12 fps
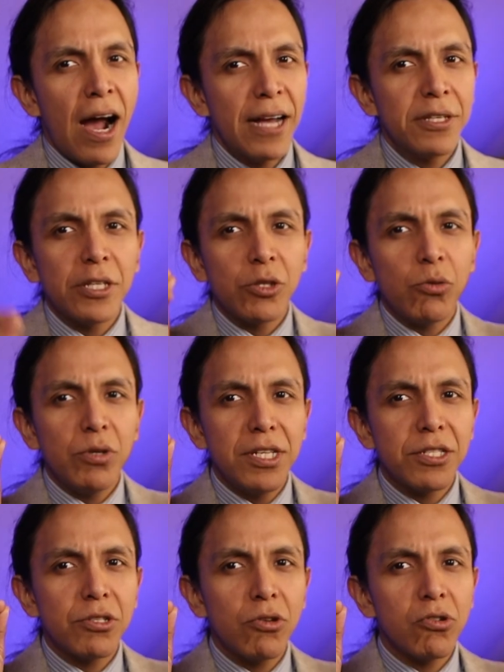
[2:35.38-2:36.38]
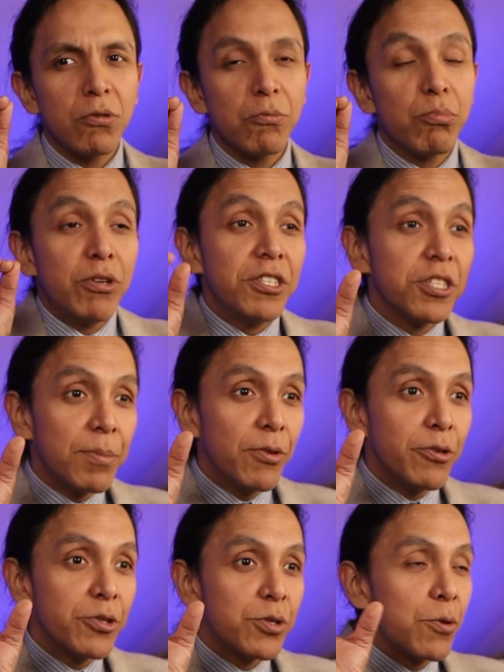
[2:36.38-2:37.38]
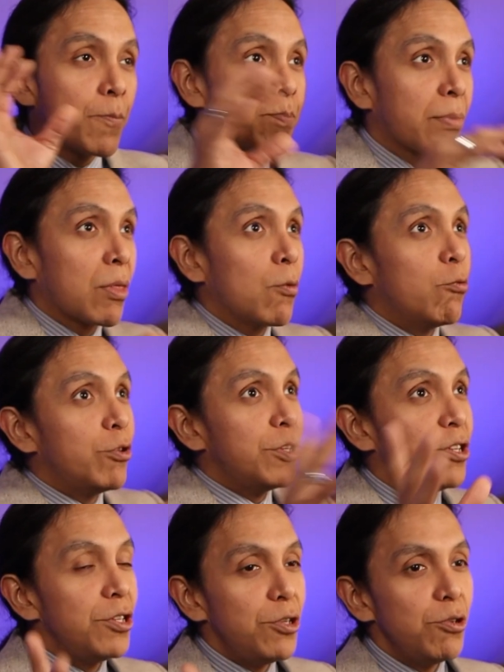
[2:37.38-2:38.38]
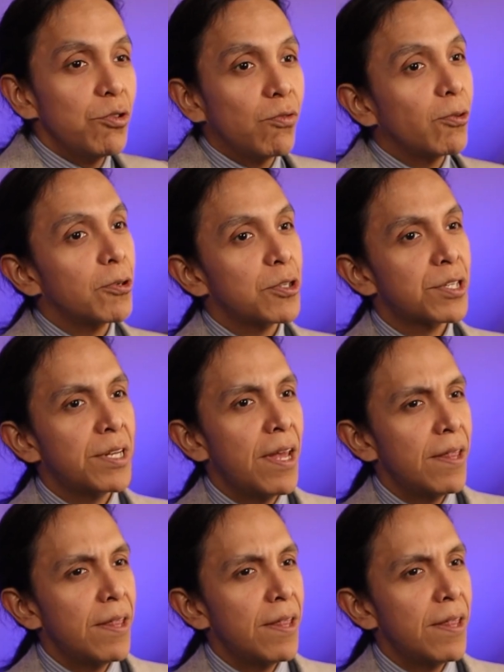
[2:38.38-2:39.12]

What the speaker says: I think there is certain principles within the universe